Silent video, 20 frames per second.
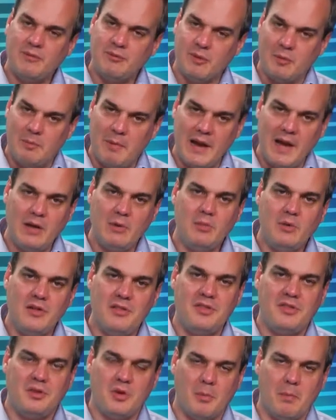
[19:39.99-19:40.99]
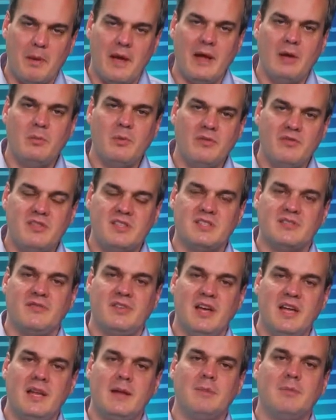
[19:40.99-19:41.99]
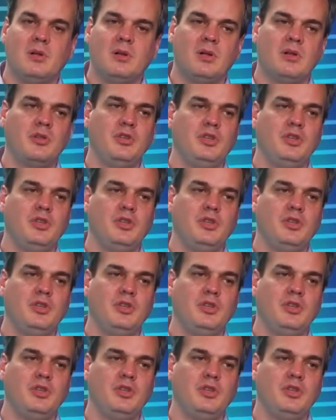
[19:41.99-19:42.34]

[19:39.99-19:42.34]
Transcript: for bandwidth, your bandwidth is available,